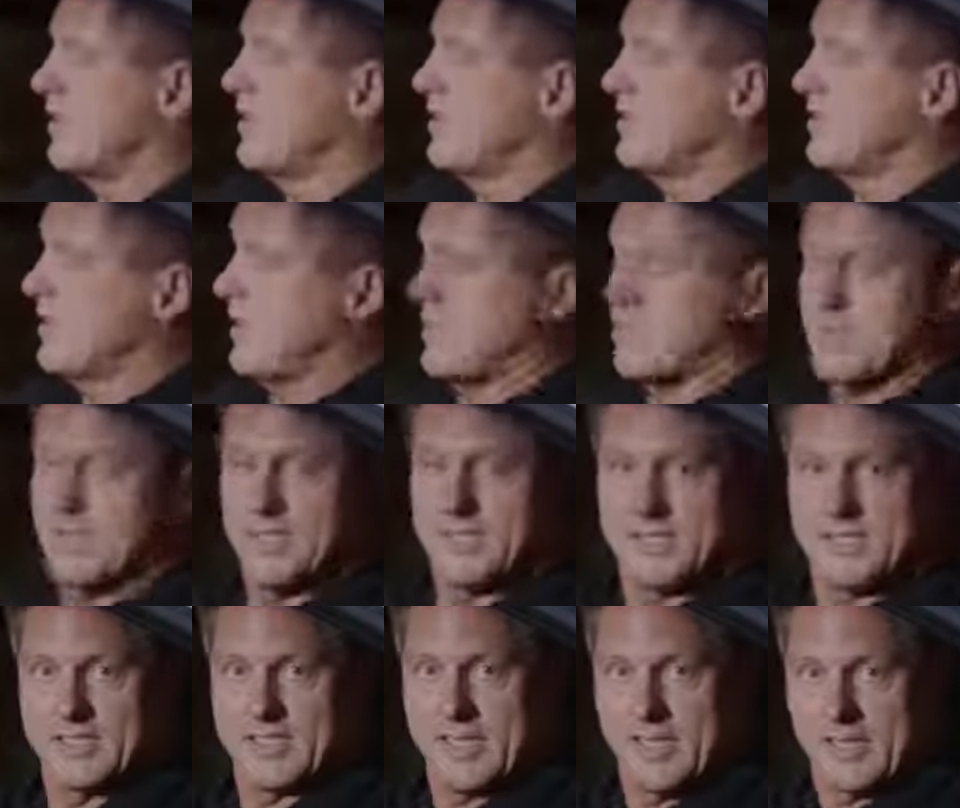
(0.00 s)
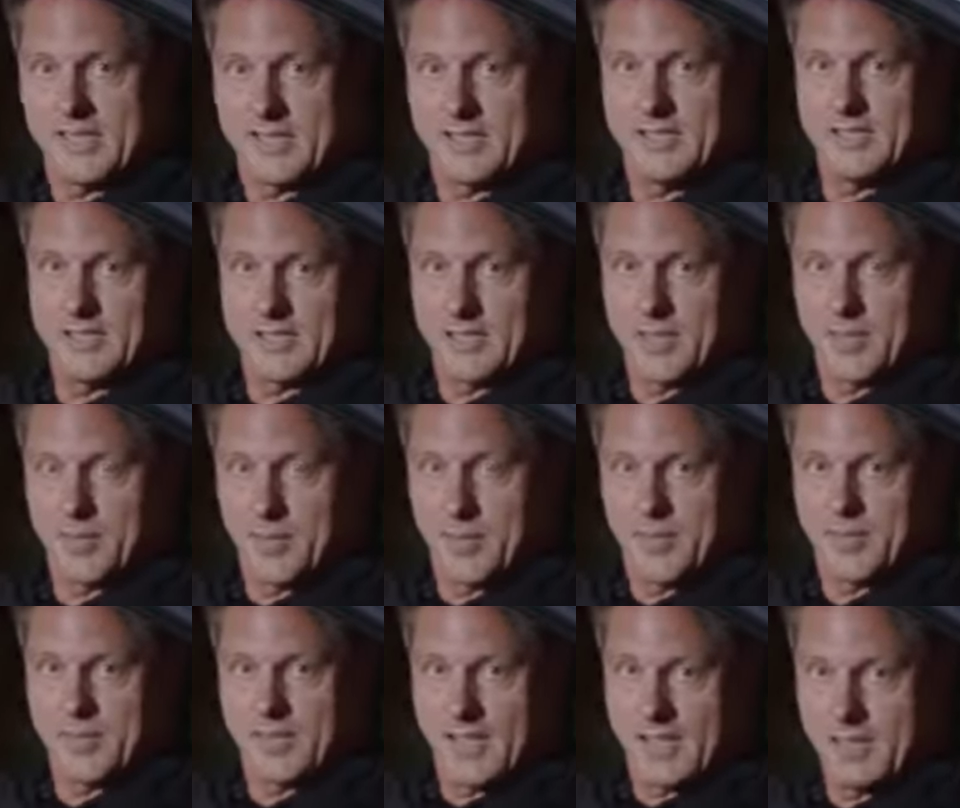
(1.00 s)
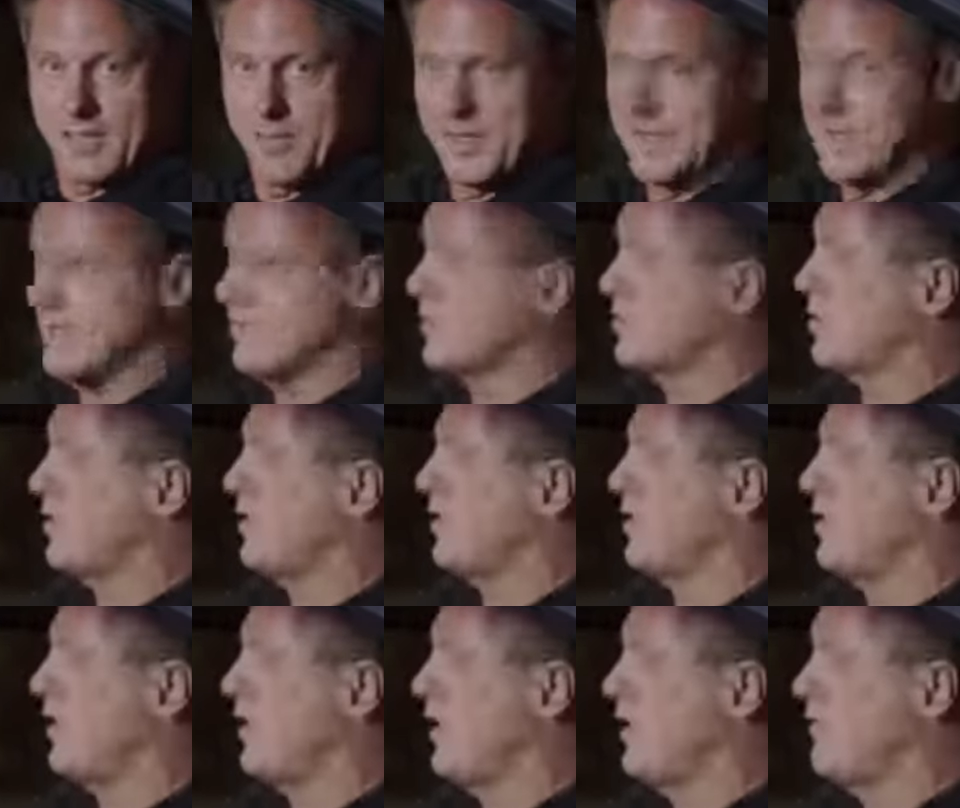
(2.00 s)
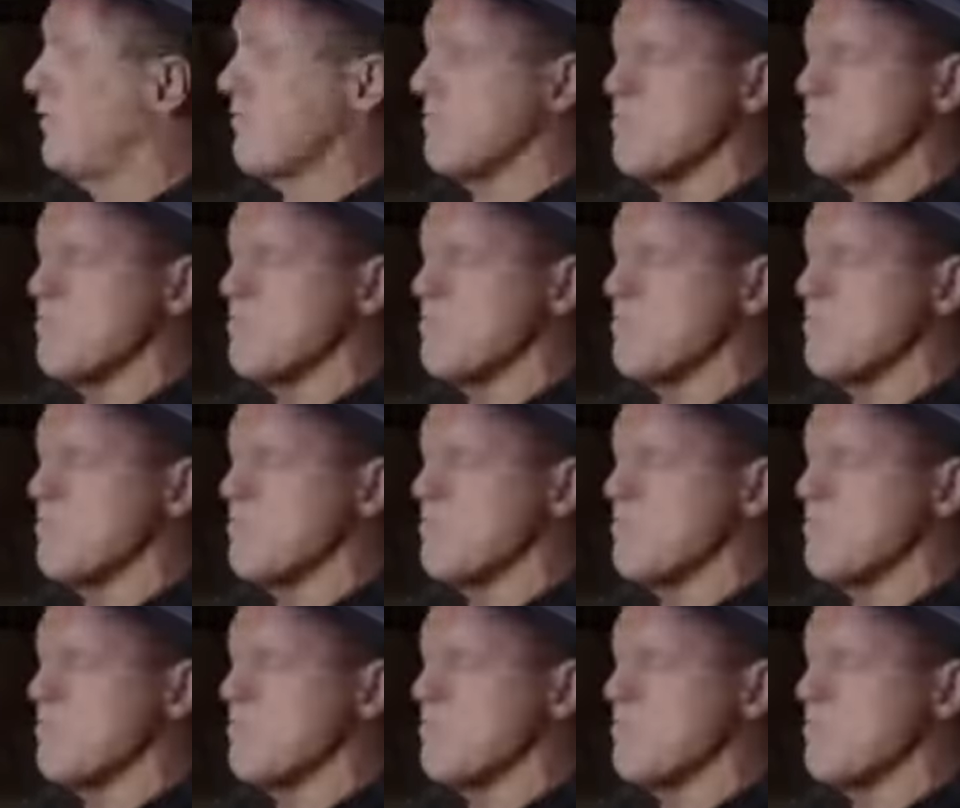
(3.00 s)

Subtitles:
is actually extended a couple of centimeters to give you even